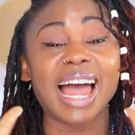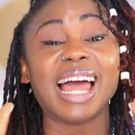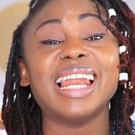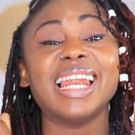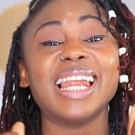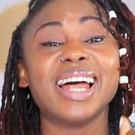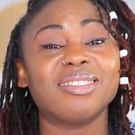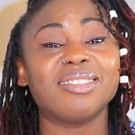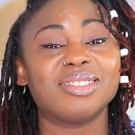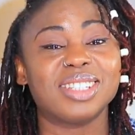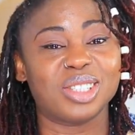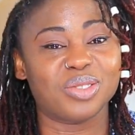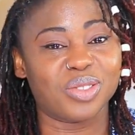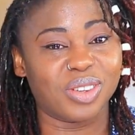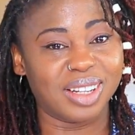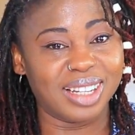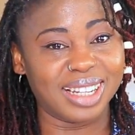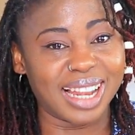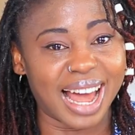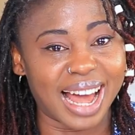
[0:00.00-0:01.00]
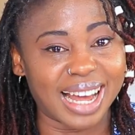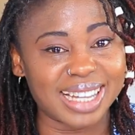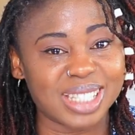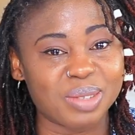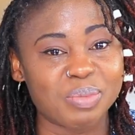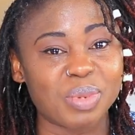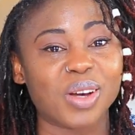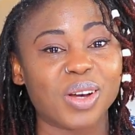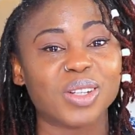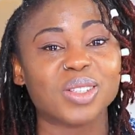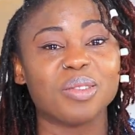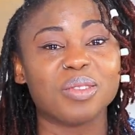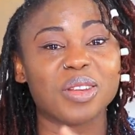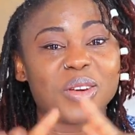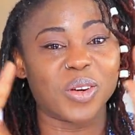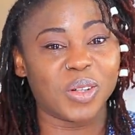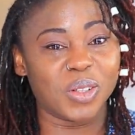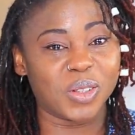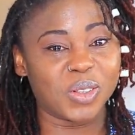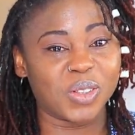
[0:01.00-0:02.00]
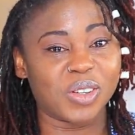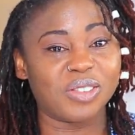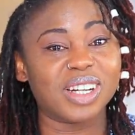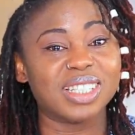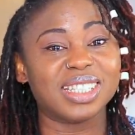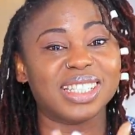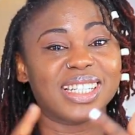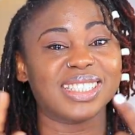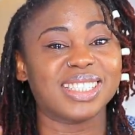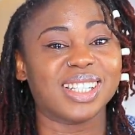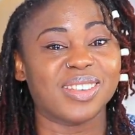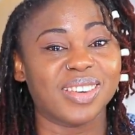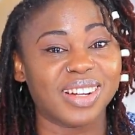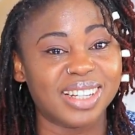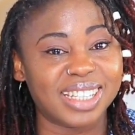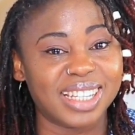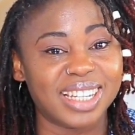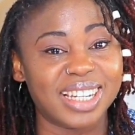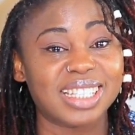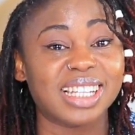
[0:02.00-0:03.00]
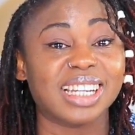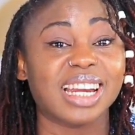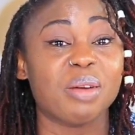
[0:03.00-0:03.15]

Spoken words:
I left this for last because of the controversy surrounding it,